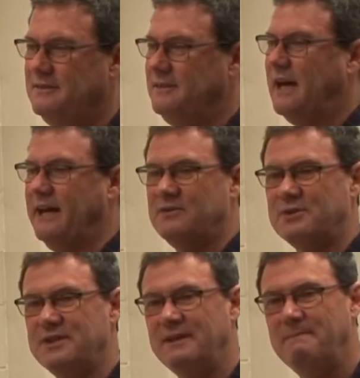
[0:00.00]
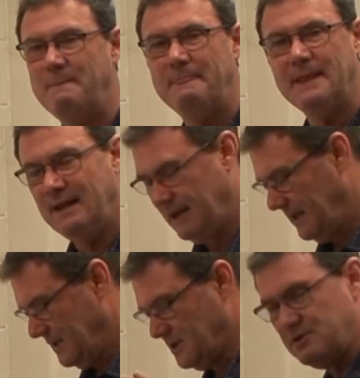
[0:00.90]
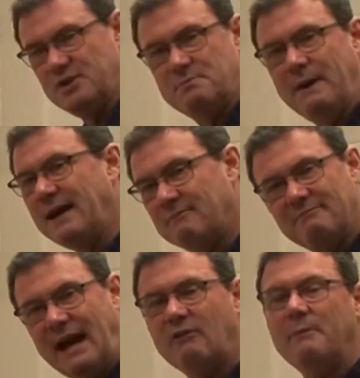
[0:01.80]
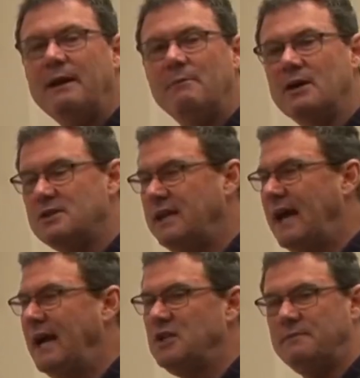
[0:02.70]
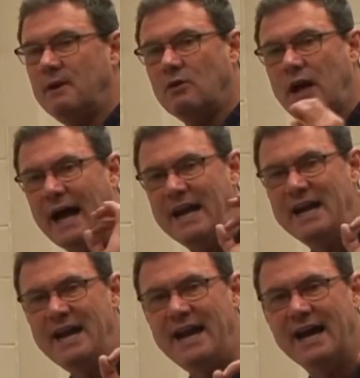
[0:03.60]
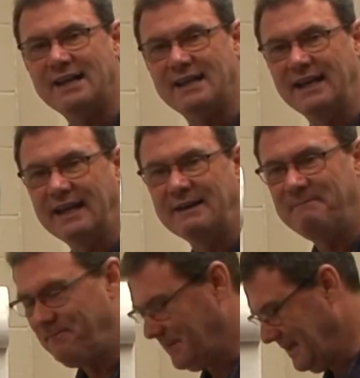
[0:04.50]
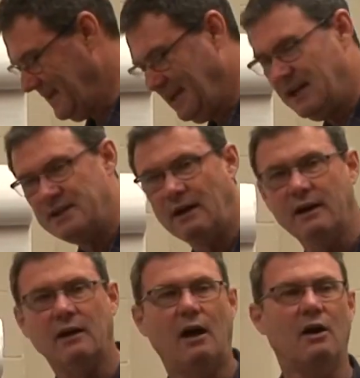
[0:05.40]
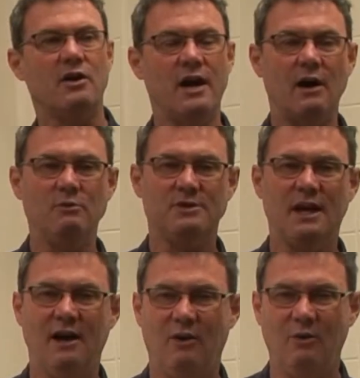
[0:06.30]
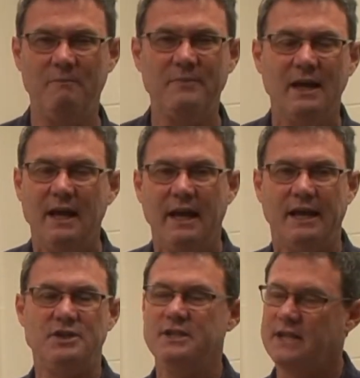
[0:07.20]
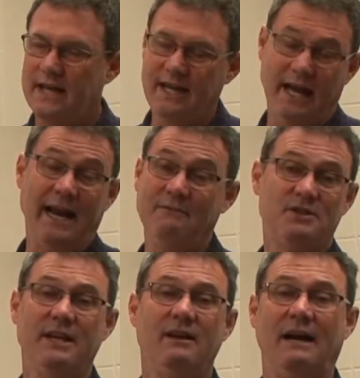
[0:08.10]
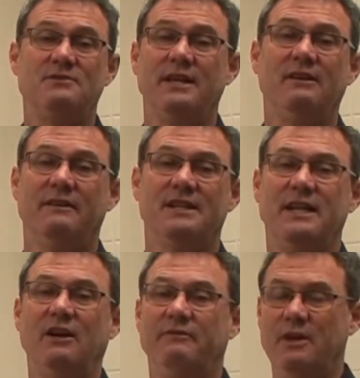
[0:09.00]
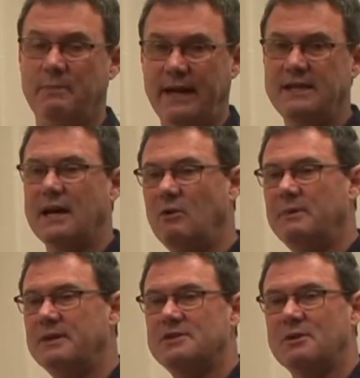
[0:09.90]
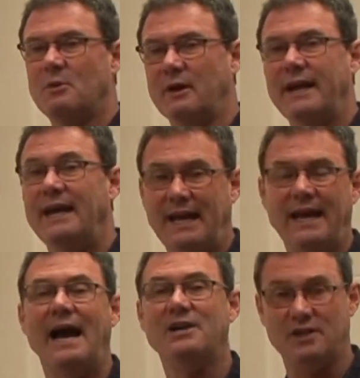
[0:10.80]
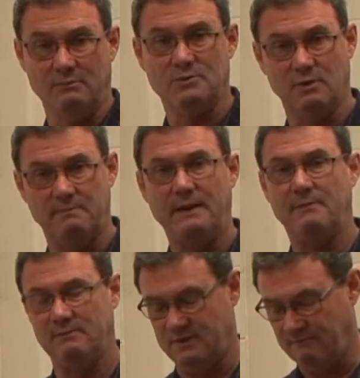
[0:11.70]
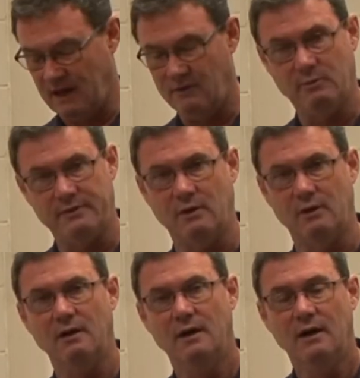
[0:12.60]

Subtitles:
Not interested." So she spent however many months in Nashville, got nothing. Terry Clark goes home, and she said, and I've seen her in this interview, but he told me the story. He actually was one of the people that was involved with her